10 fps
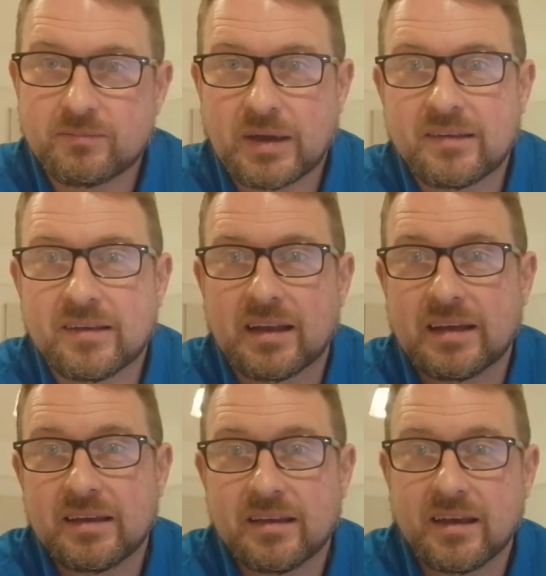
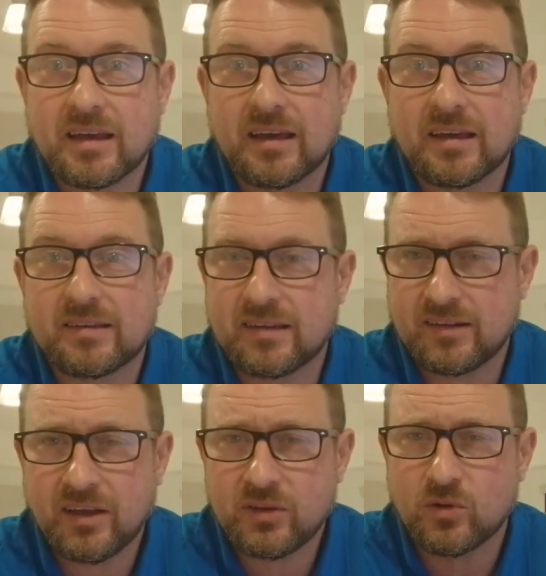basically
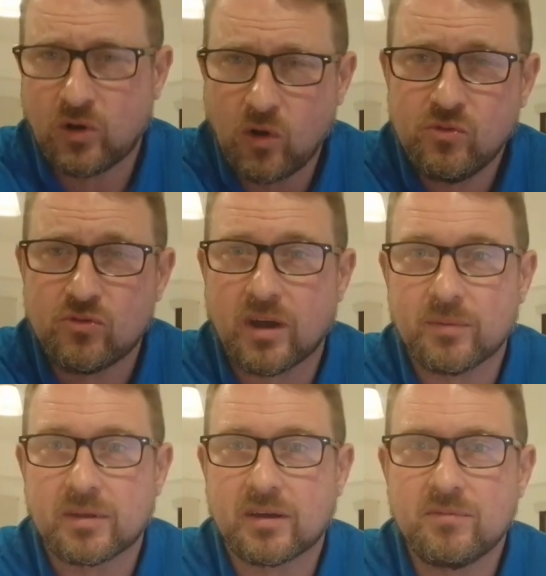it's like your
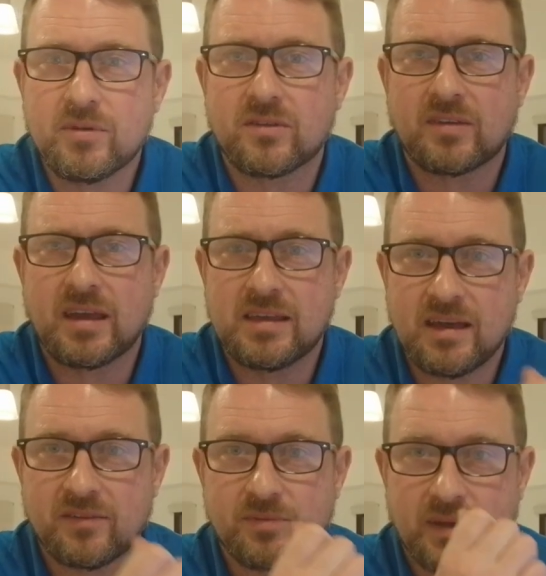contract with the government saying,
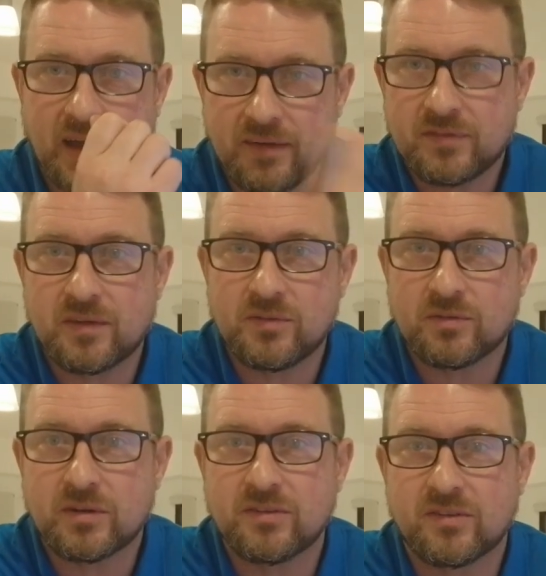yes, we have given
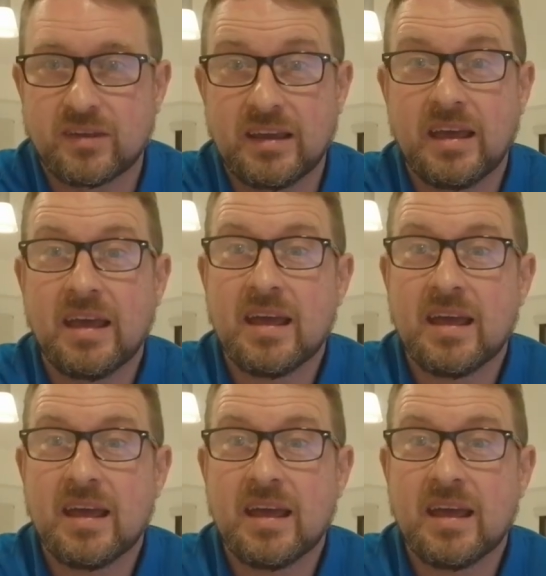you residency.